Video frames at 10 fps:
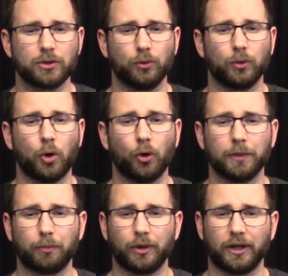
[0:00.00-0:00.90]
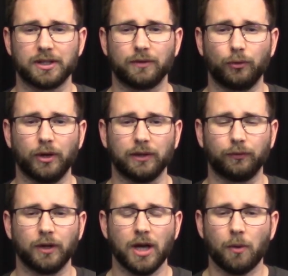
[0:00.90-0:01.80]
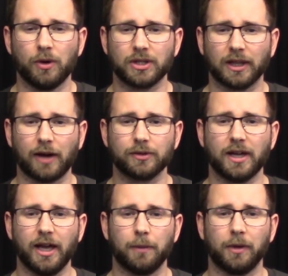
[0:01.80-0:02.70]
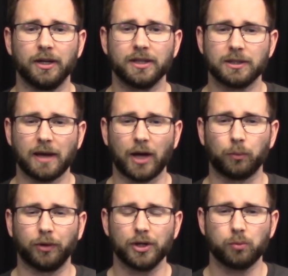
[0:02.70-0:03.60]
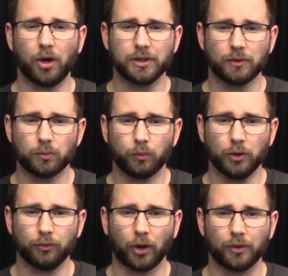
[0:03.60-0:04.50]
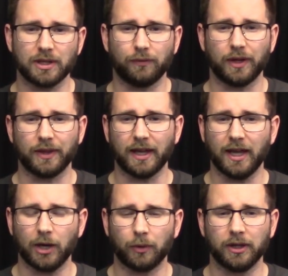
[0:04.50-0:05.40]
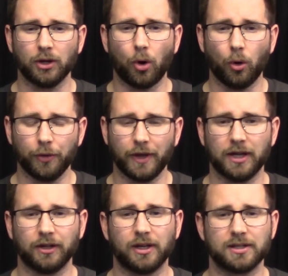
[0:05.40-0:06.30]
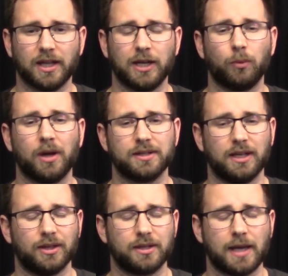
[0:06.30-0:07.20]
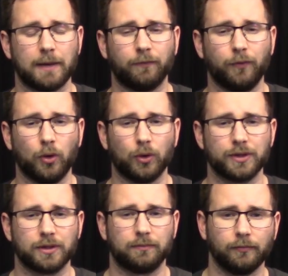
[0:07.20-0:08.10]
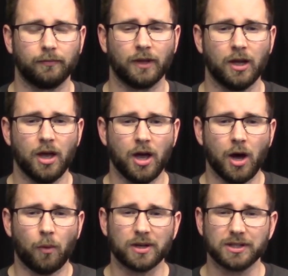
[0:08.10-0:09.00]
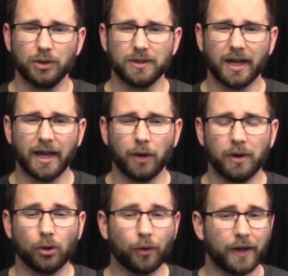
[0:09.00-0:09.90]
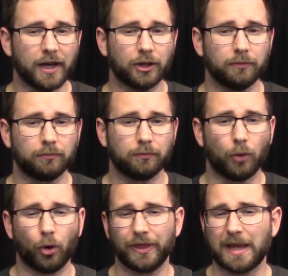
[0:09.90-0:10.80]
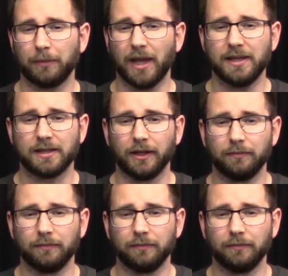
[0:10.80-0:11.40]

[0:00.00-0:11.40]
rule called the Price of Grief, which allows Eomer to add +1 to his wound rolls if either Eowyn or Theoden are slain whilst in the same force. Whilst losing Eowyn or Theoden, more on them later,